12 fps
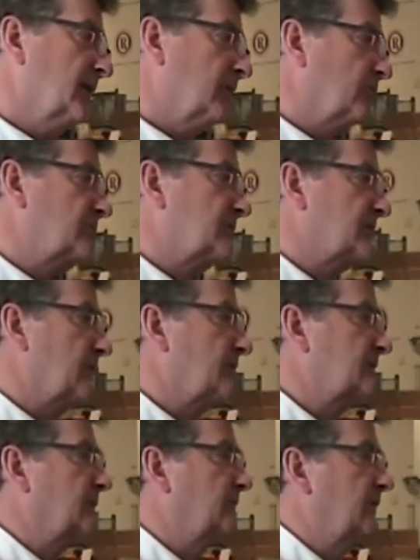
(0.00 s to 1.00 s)
Which is
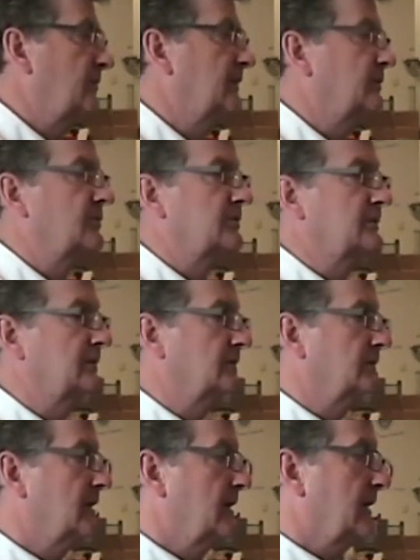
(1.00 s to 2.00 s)
also very
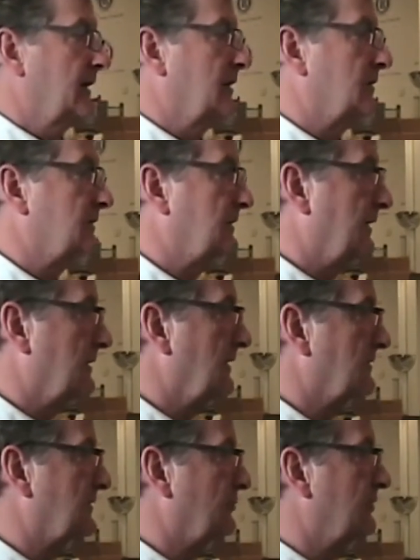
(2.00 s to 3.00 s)
interesting is that
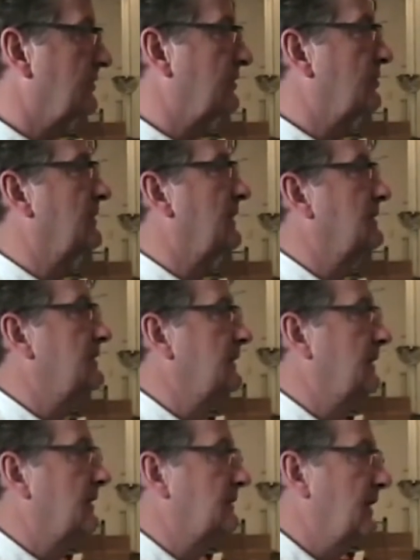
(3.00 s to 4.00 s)
it's a really good
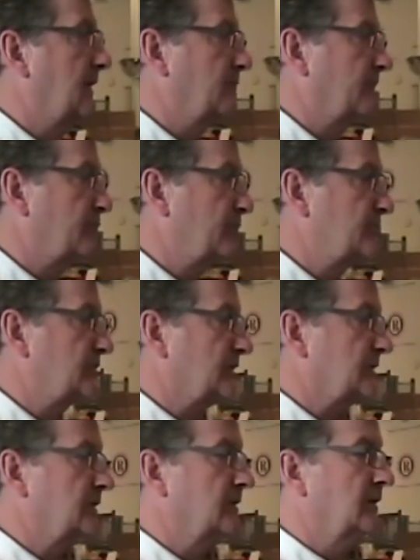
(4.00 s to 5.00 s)
idea at time of
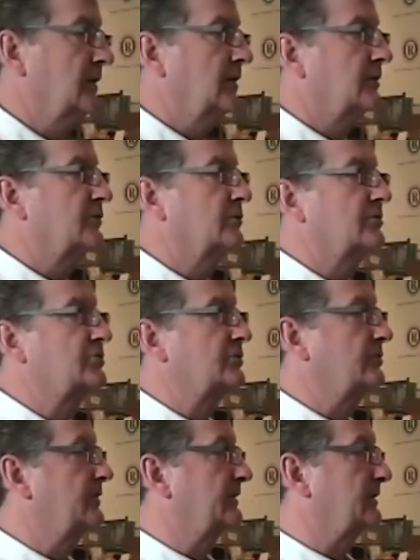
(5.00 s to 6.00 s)
purchase to
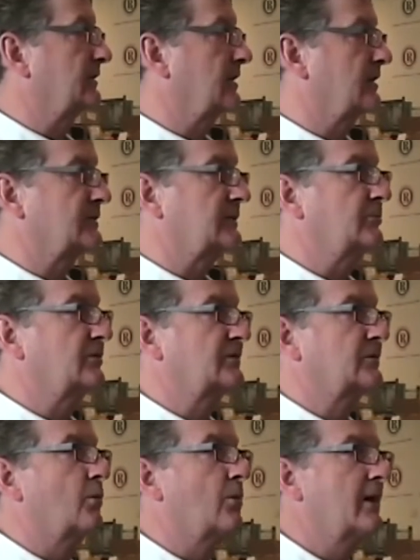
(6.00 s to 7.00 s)
ensure that the customer
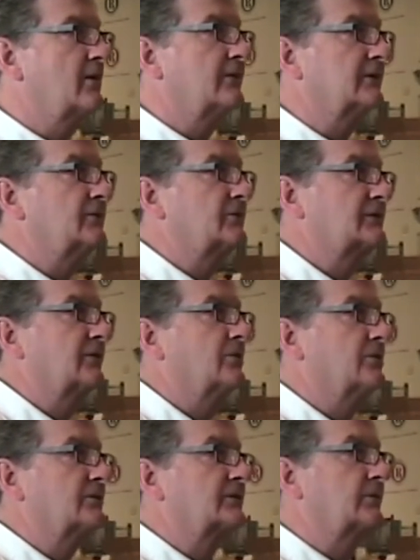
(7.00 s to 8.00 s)
is aware that there's the
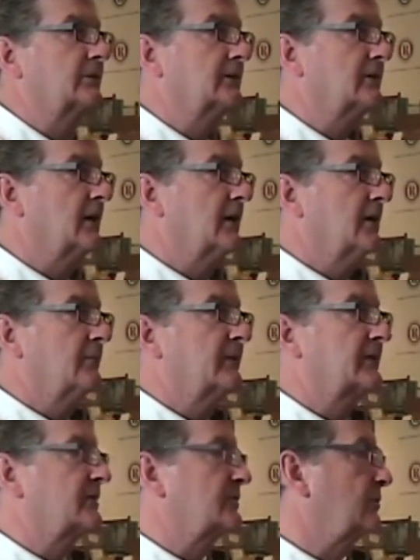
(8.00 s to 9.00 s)
whole suite,
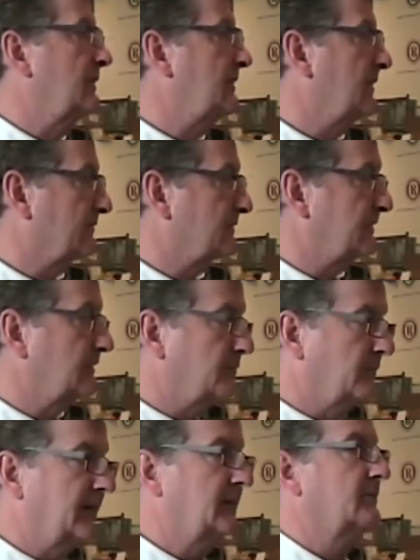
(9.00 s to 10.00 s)
because we have seen
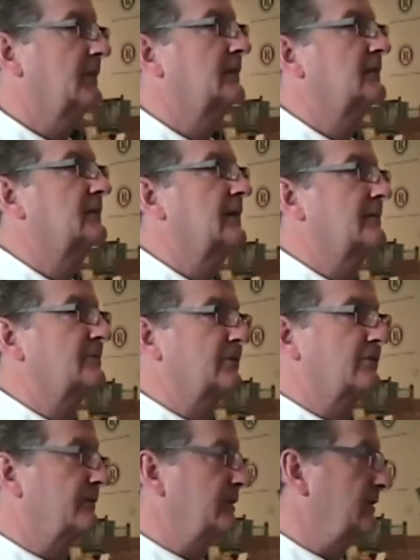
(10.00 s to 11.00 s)
many, many times
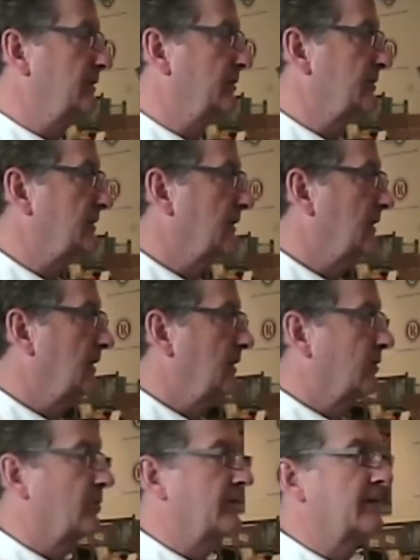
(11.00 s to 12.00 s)
over the years
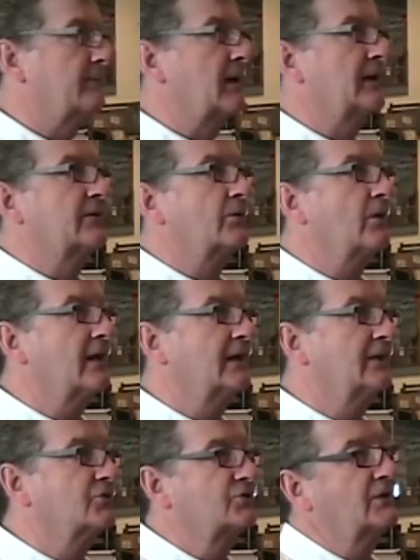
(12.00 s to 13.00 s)
where they buy the
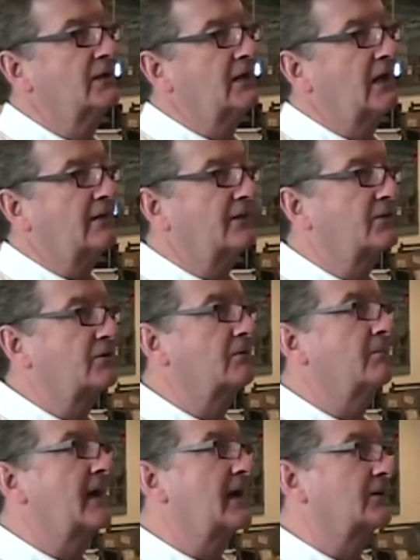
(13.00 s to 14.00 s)
range and then they'll
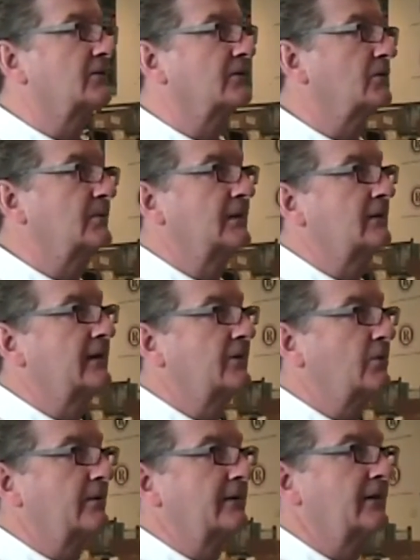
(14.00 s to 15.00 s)
come back a little bit
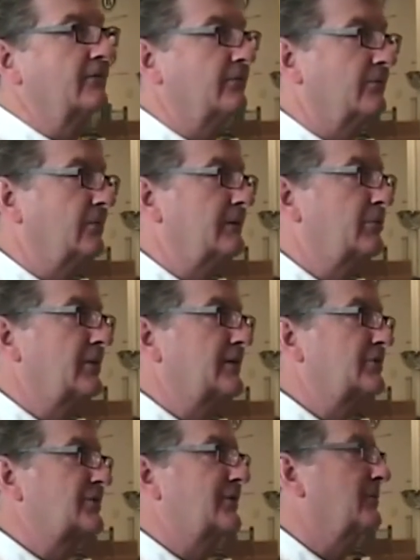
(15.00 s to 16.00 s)
later when they've
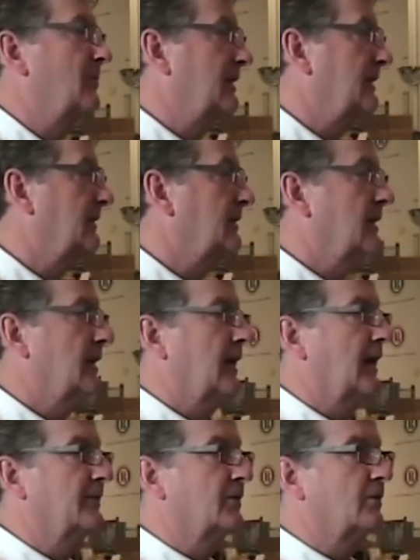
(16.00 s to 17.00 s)
replenished their money
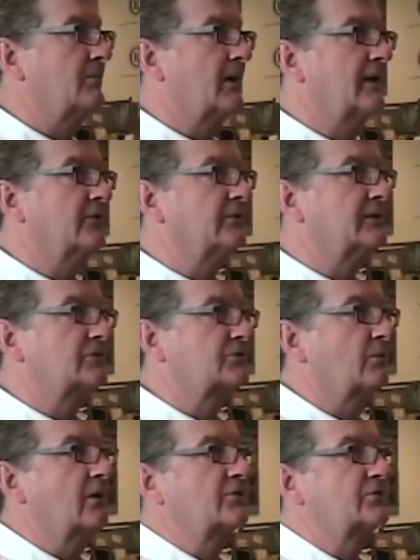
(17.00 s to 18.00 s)
and they'll buy the
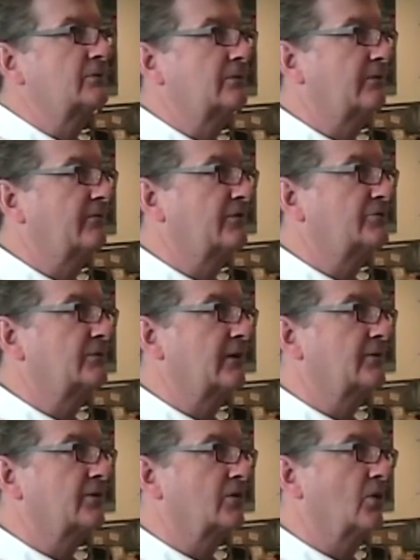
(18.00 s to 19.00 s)
dishwasher and the
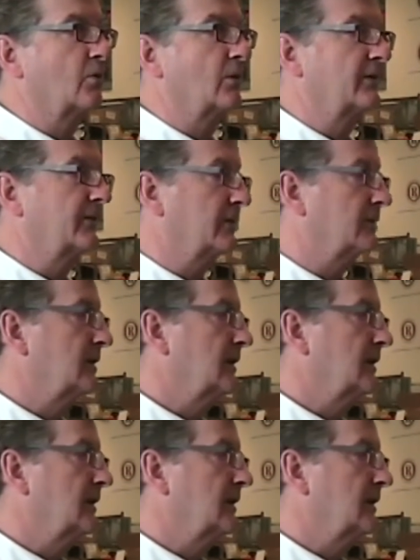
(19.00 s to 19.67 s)
refrigerator to go with it.